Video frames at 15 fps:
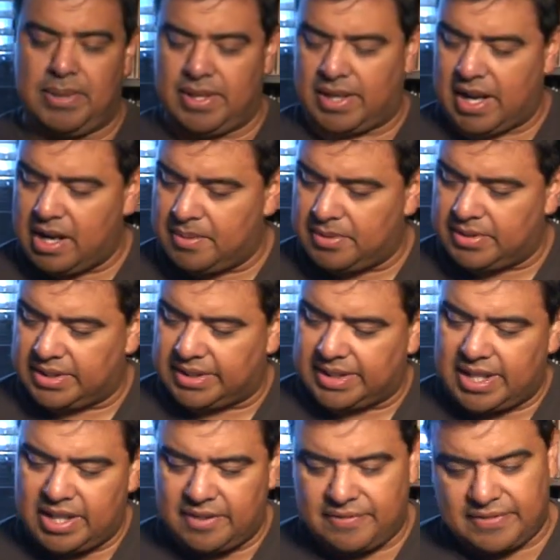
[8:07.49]
Peter Gabriel had
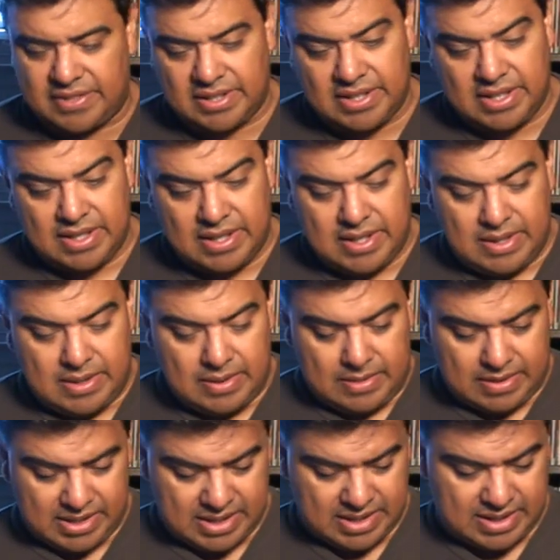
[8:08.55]
left.
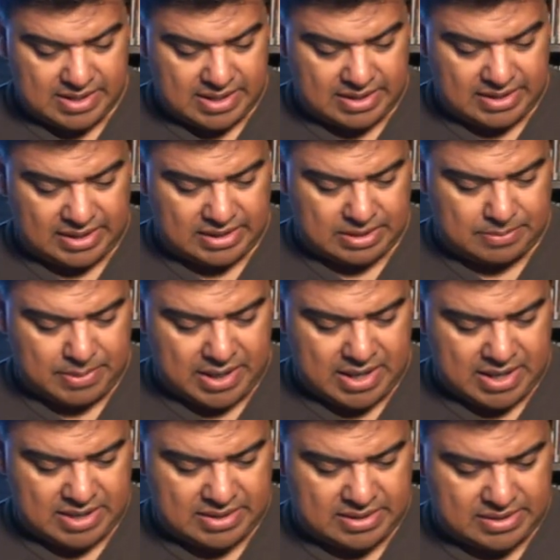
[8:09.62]
And I think the
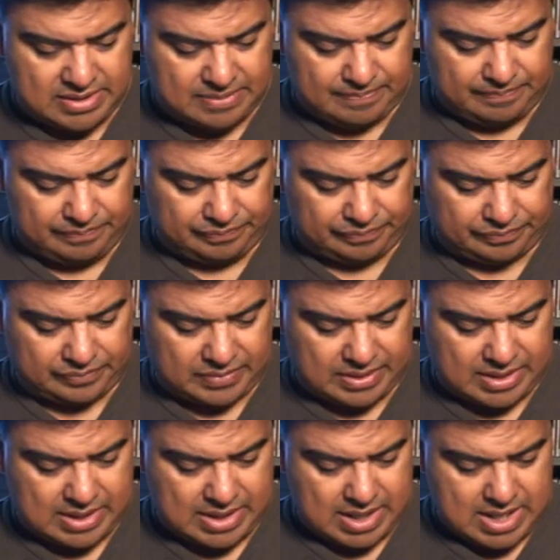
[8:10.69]
band
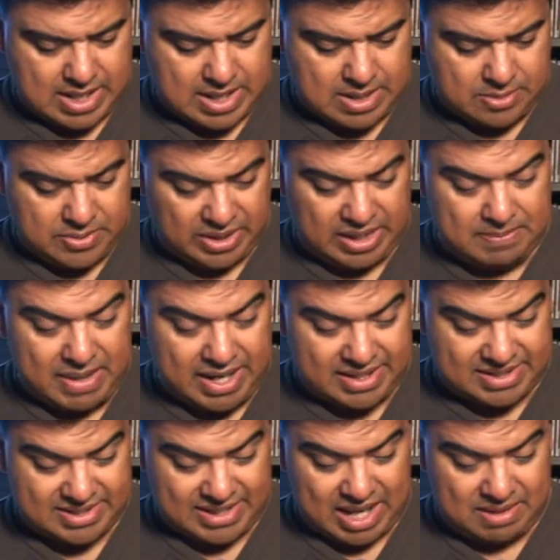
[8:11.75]
really made
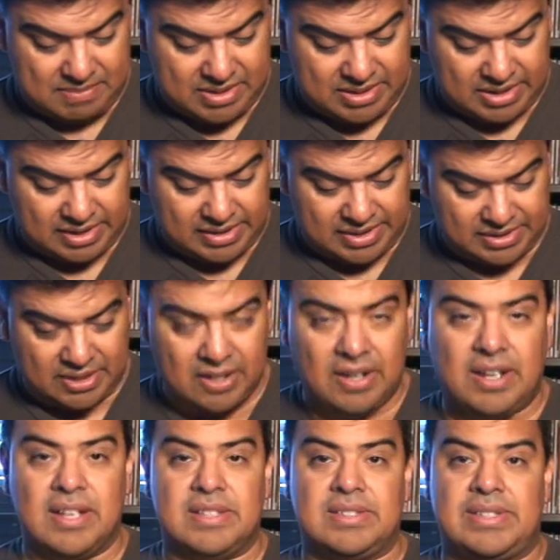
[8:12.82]
a statement on that
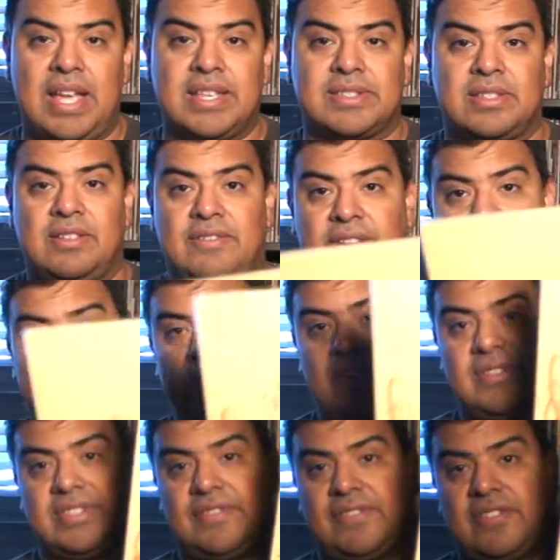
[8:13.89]
song, because Dance on a
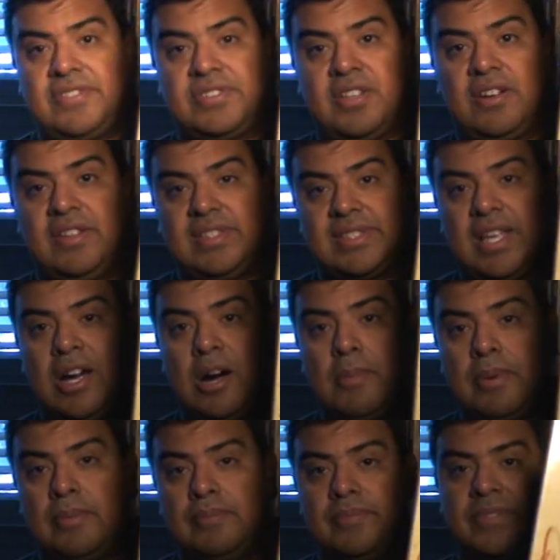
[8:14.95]
Volcano is the first song on this
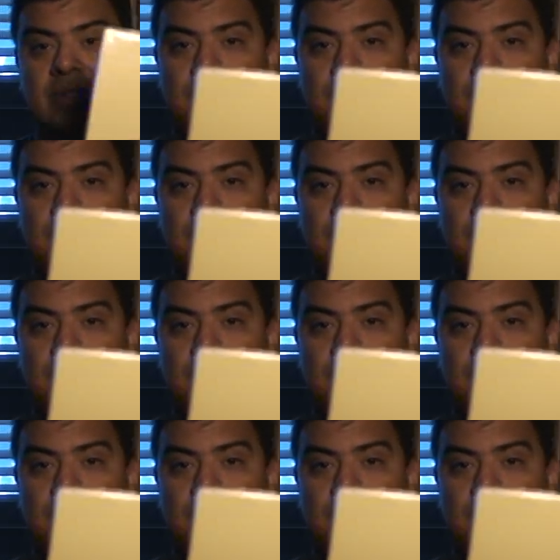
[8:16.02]
album.